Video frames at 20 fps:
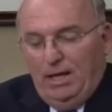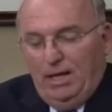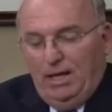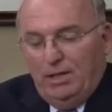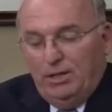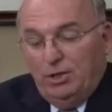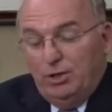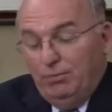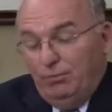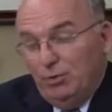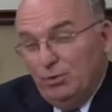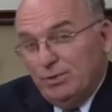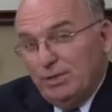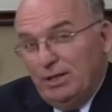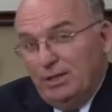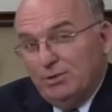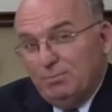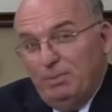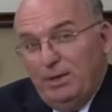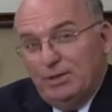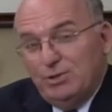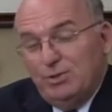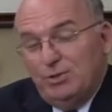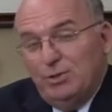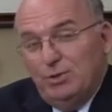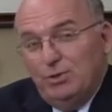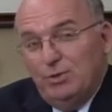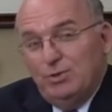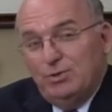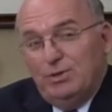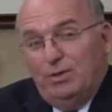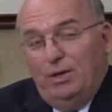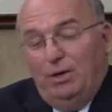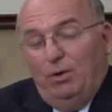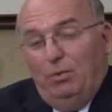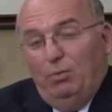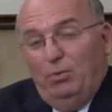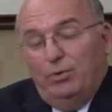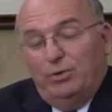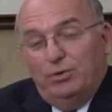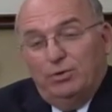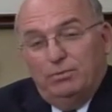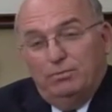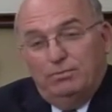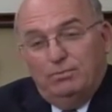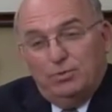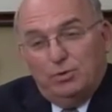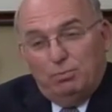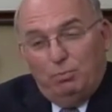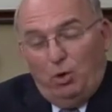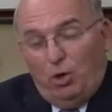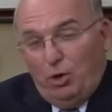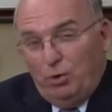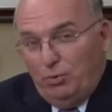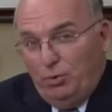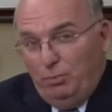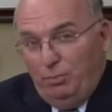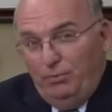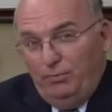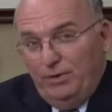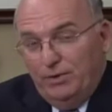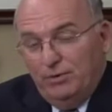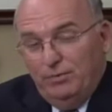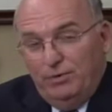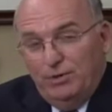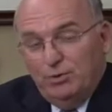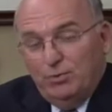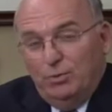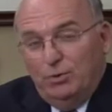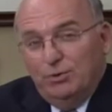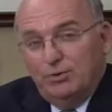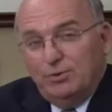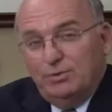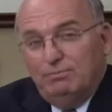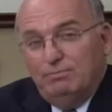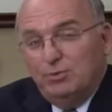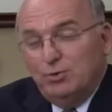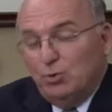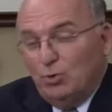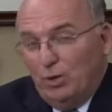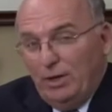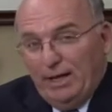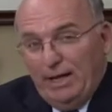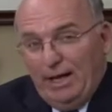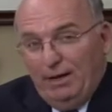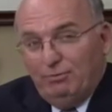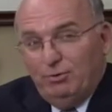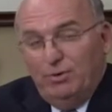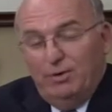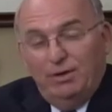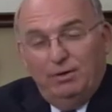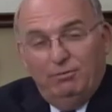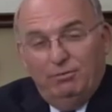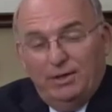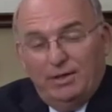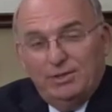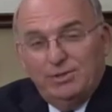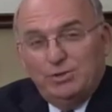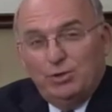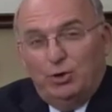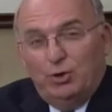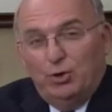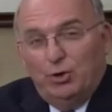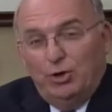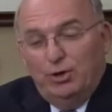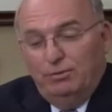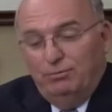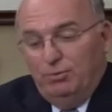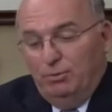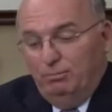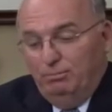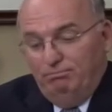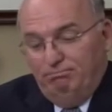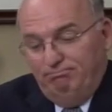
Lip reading: The defusing is best used with a small group of individuals shortly after the event has occurred, from